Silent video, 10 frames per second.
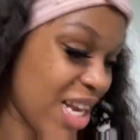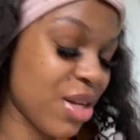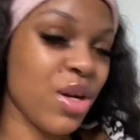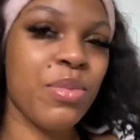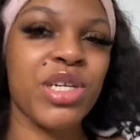don't
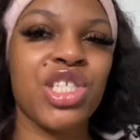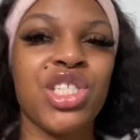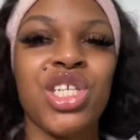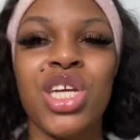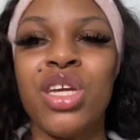know, but
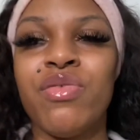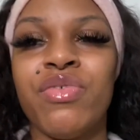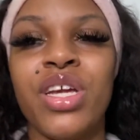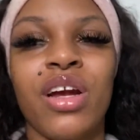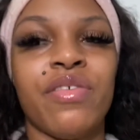she
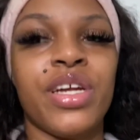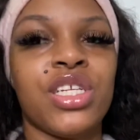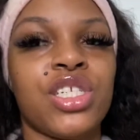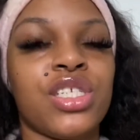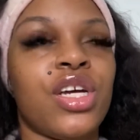
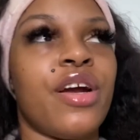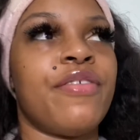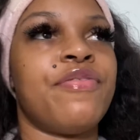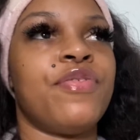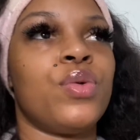rearranges her
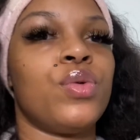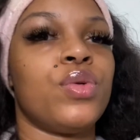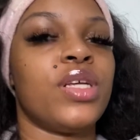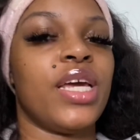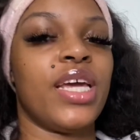
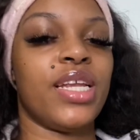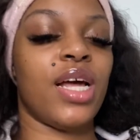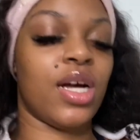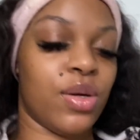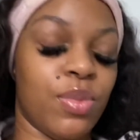food in
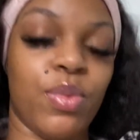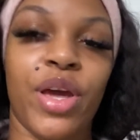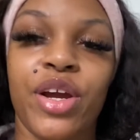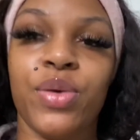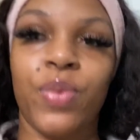a
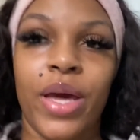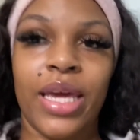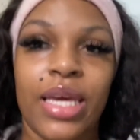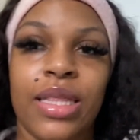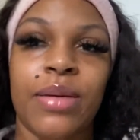weird
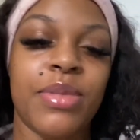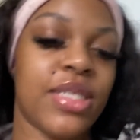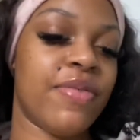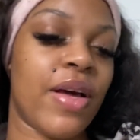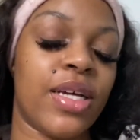way. Let me
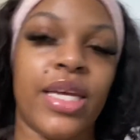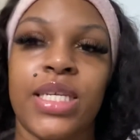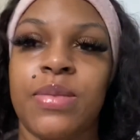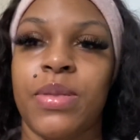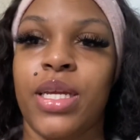see if I could
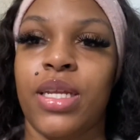explain